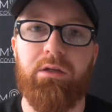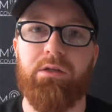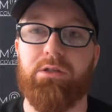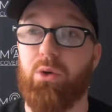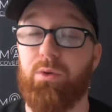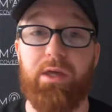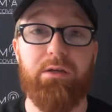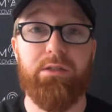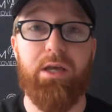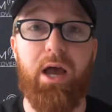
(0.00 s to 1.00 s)
So
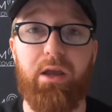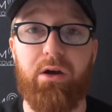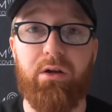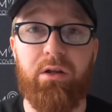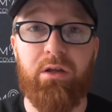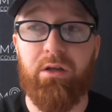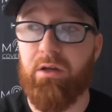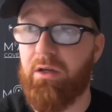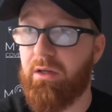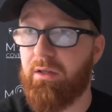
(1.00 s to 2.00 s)
without Zion,
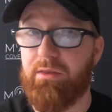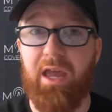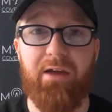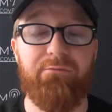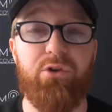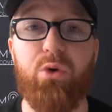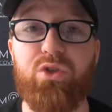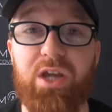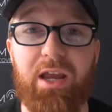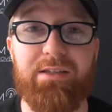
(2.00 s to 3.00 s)
they have no
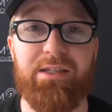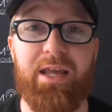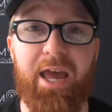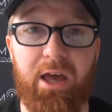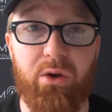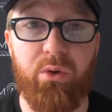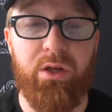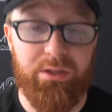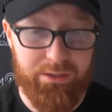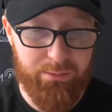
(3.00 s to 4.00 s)
chance in hell
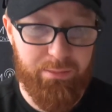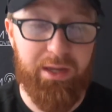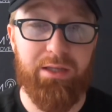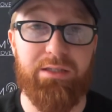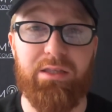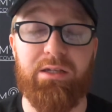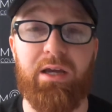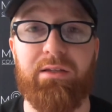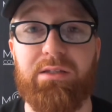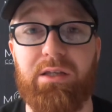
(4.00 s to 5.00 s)
to make it to the
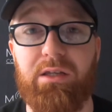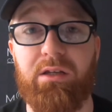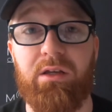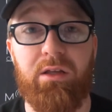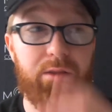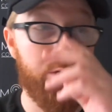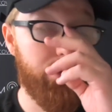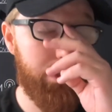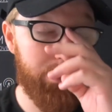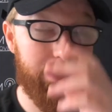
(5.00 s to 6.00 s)
9th seed. They're
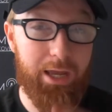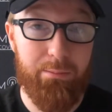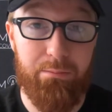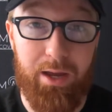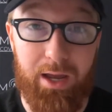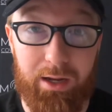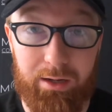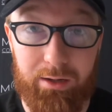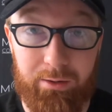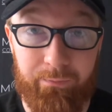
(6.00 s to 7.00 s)
only a game back.